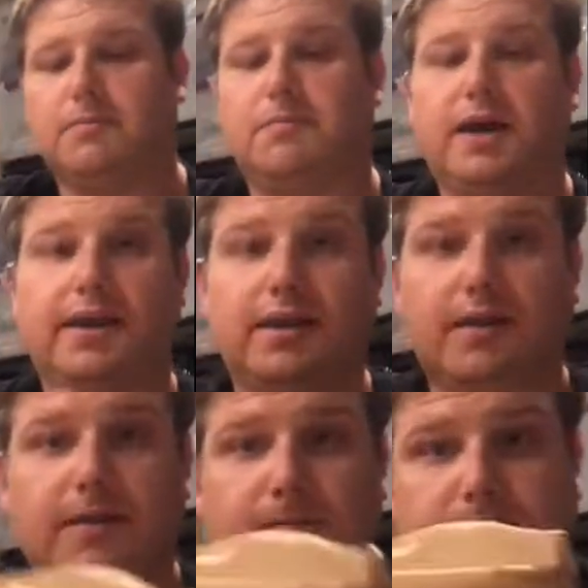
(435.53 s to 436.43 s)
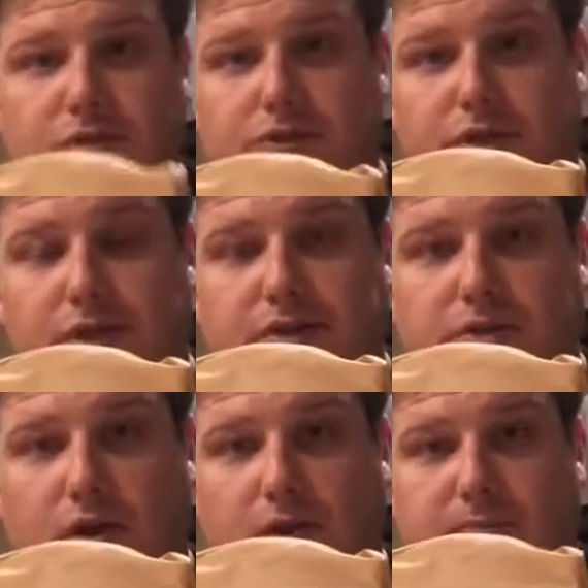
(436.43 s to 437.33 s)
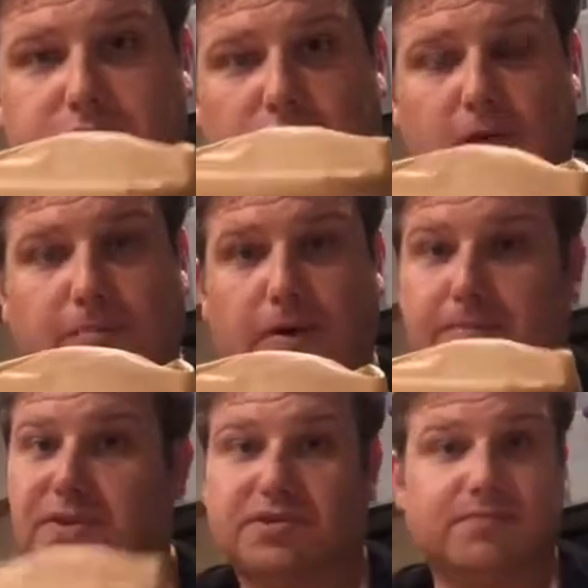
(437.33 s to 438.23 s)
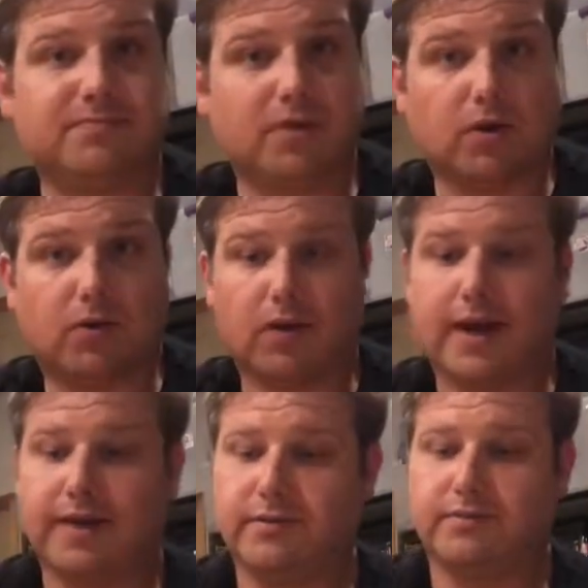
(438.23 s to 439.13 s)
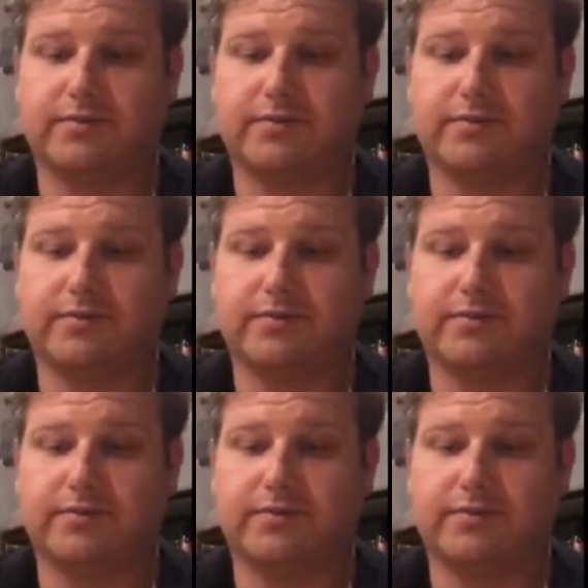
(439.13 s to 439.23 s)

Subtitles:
But Chinook tarps, all-purpose, they're great,